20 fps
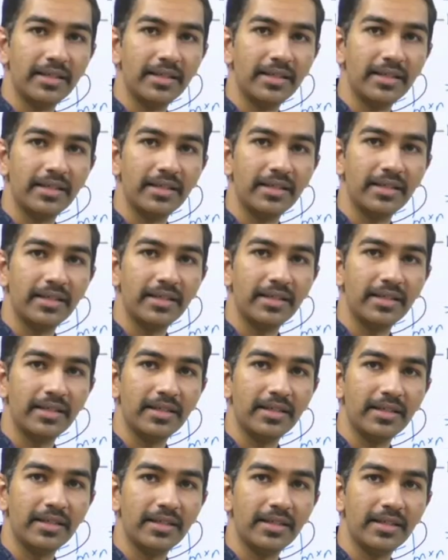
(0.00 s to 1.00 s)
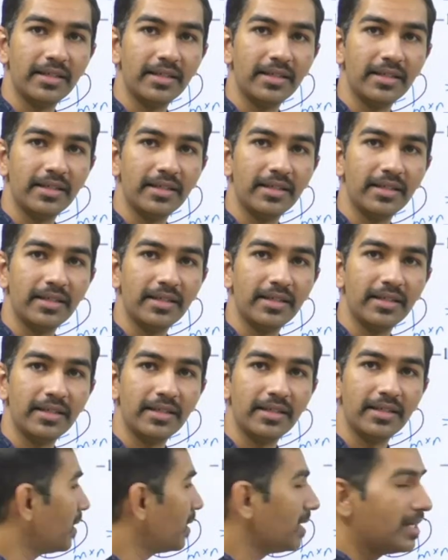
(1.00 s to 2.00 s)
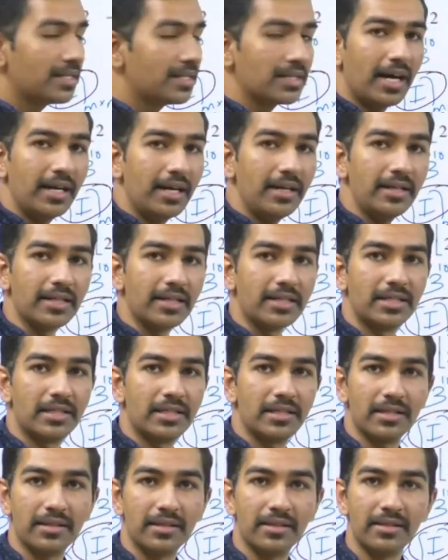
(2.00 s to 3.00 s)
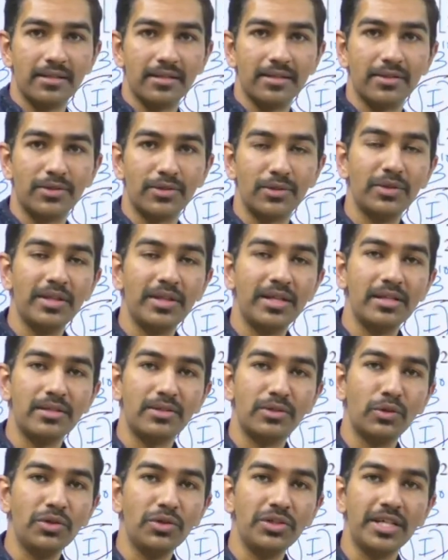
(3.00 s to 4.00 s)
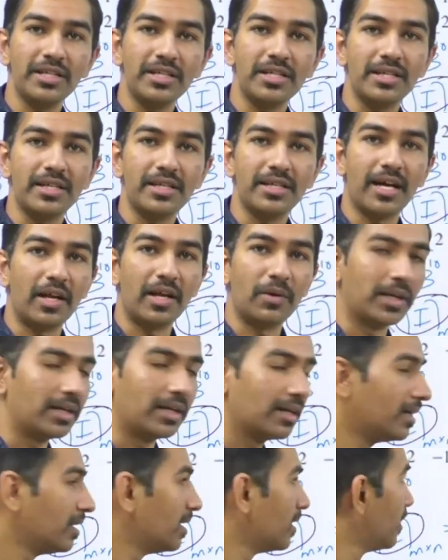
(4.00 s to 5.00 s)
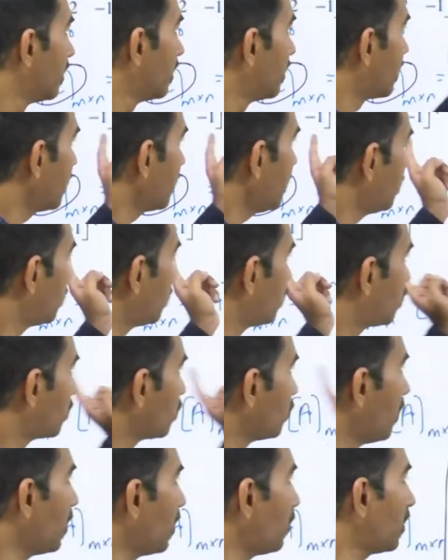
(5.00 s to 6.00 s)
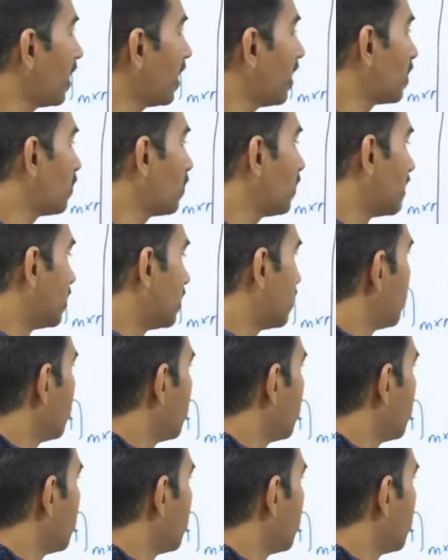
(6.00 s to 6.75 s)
Which means R1 is untouched. So there is no changes in R1. Right throughout R1.